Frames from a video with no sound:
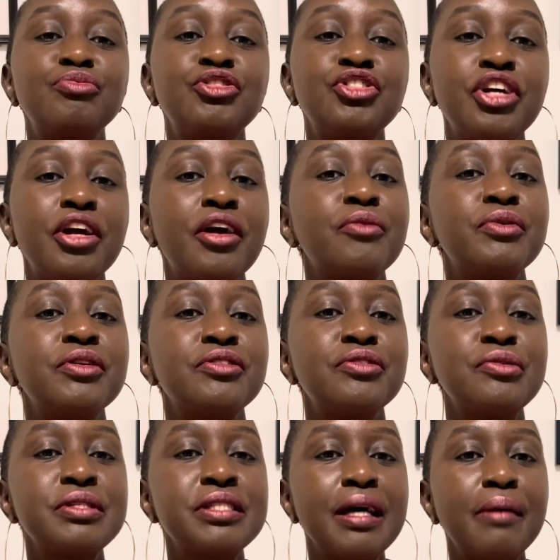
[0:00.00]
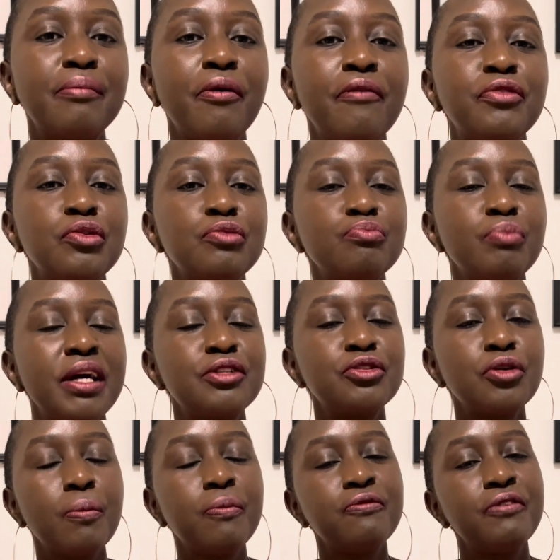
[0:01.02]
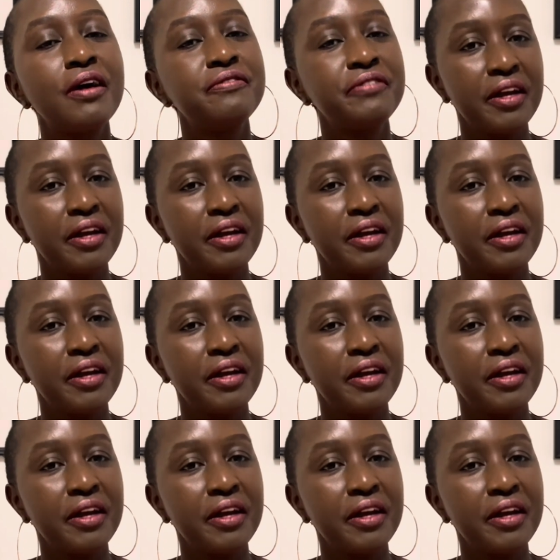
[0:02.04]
share with you some of my top 5